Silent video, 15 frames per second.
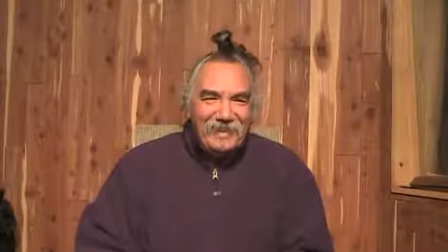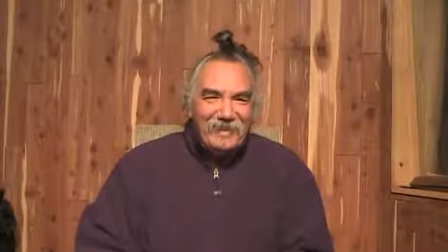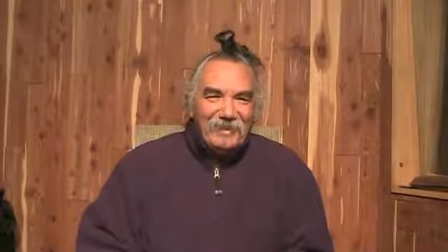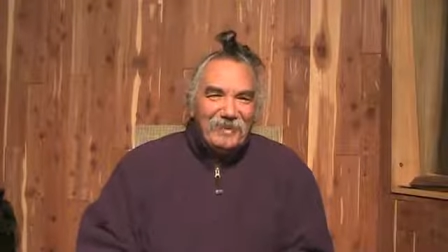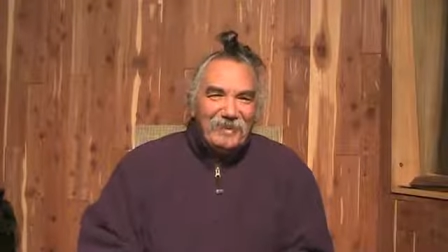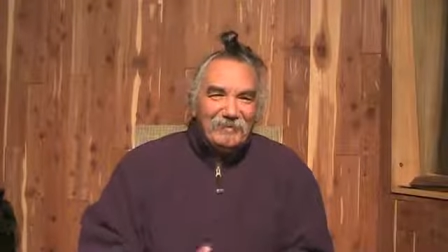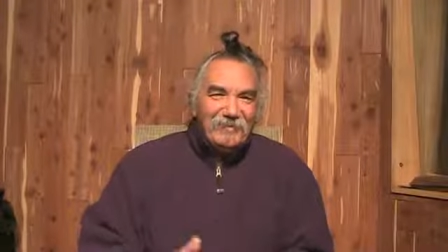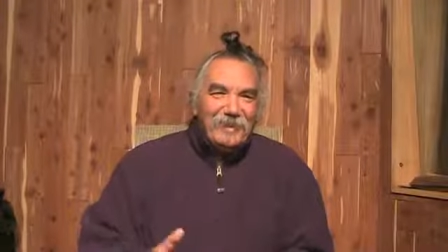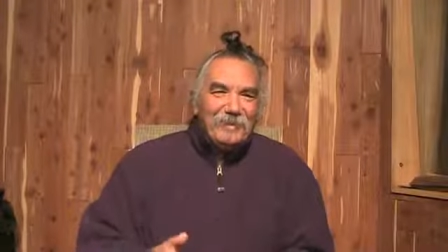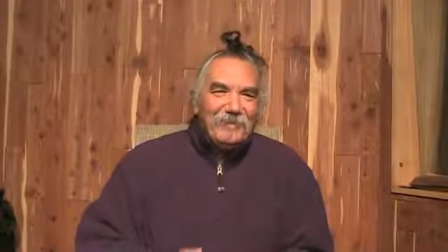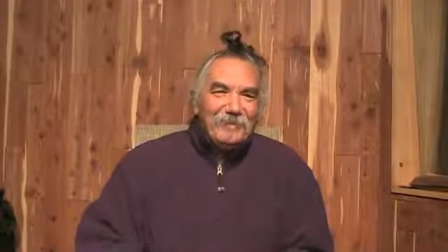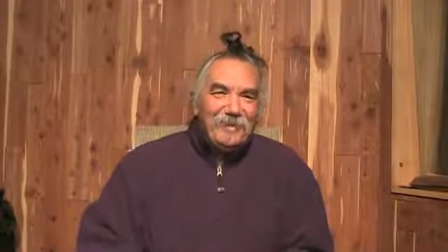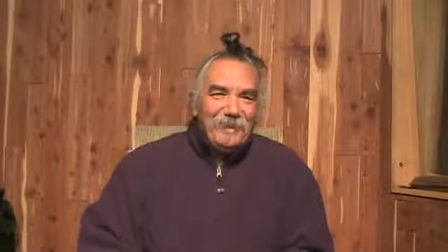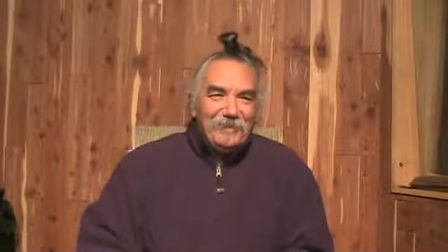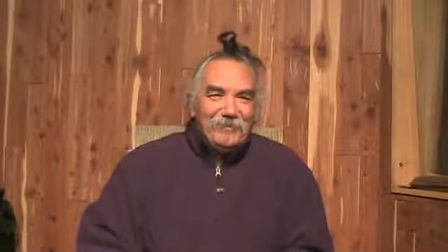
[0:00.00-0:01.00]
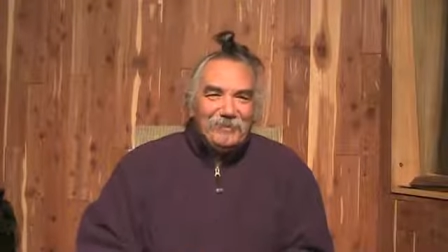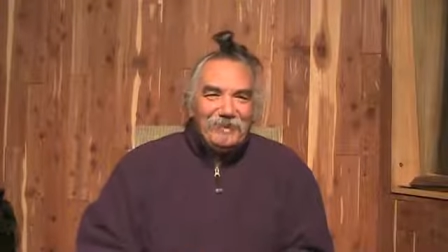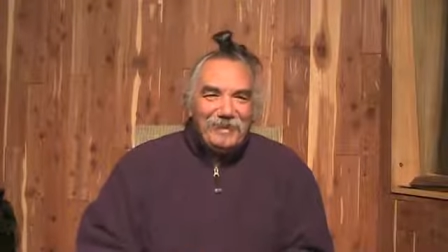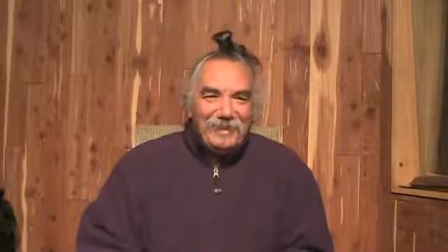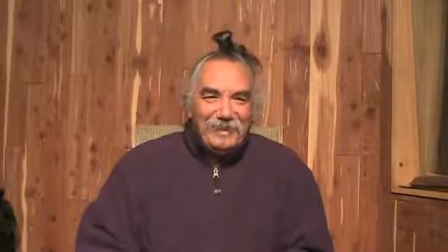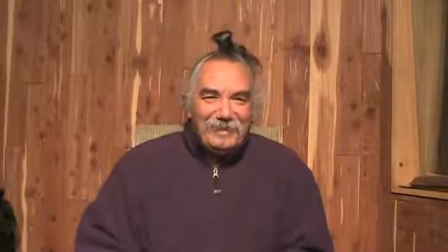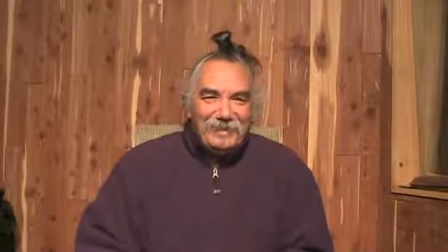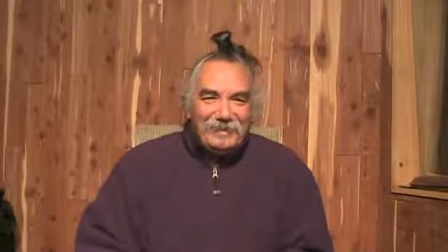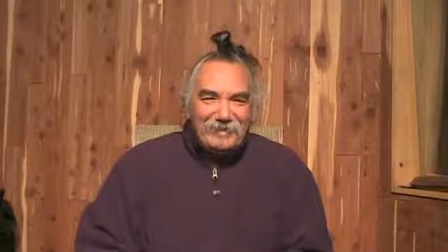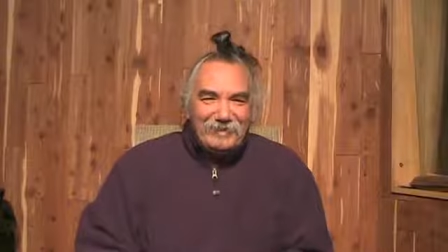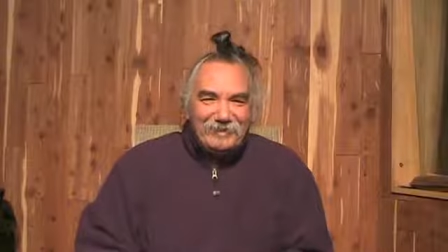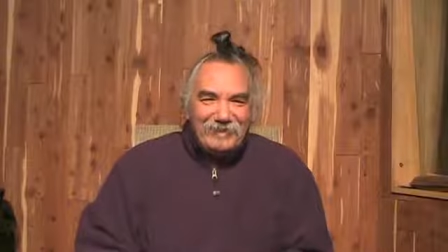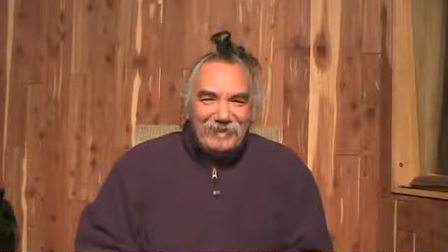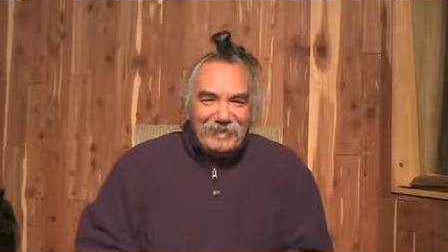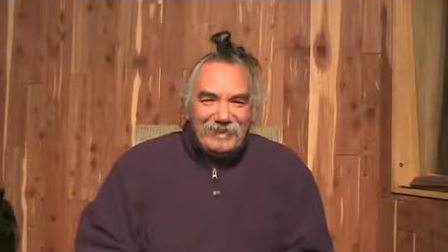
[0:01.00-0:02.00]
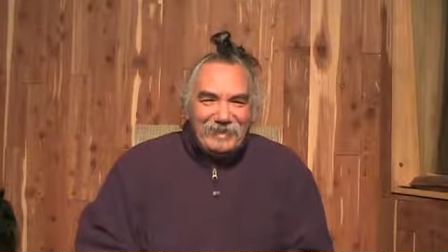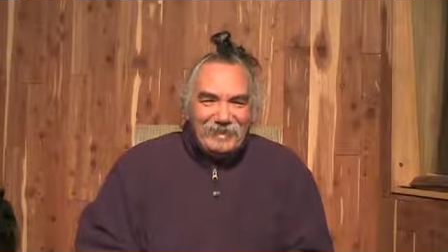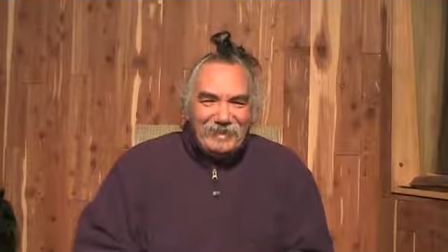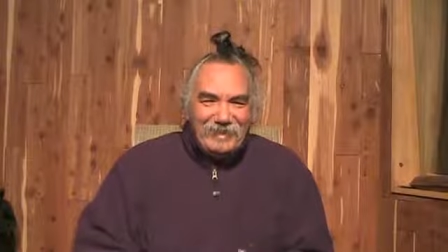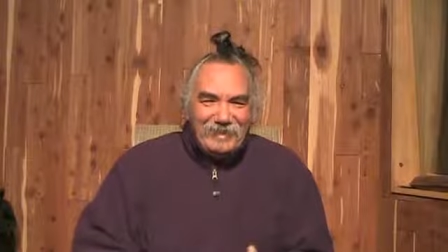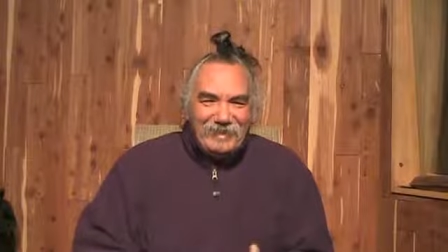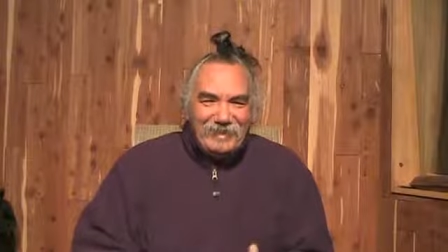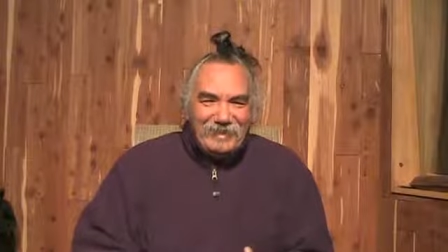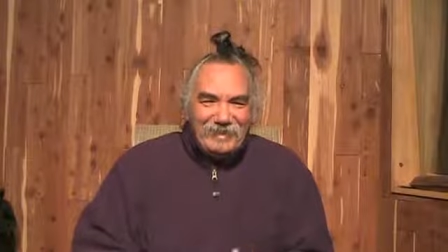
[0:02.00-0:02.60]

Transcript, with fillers: and I'm here laughing at him.